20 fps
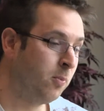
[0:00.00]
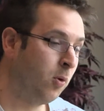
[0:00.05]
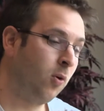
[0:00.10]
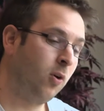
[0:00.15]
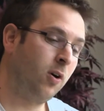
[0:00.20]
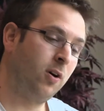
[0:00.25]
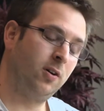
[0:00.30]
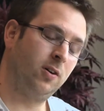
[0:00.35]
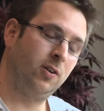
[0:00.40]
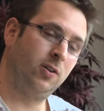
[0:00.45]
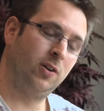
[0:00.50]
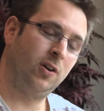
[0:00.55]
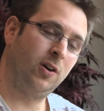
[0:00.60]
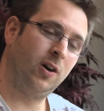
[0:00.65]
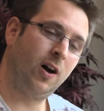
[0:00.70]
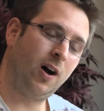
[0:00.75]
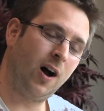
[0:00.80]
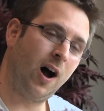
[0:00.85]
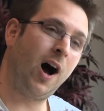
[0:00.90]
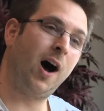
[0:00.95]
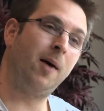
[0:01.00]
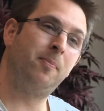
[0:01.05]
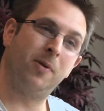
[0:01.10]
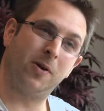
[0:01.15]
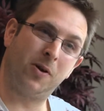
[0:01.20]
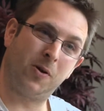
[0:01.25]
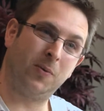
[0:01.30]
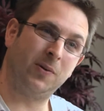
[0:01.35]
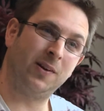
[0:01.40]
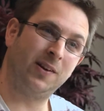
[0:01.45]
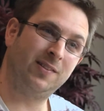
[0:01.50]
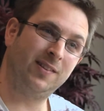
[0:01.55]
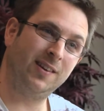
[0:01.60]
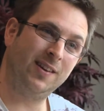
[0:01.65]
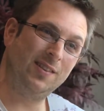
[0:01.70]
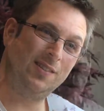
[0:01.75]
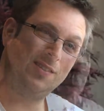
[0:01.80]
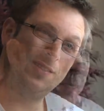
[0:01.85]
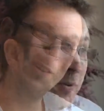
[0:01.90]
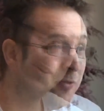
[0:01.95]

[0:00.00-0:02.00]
more upper quality.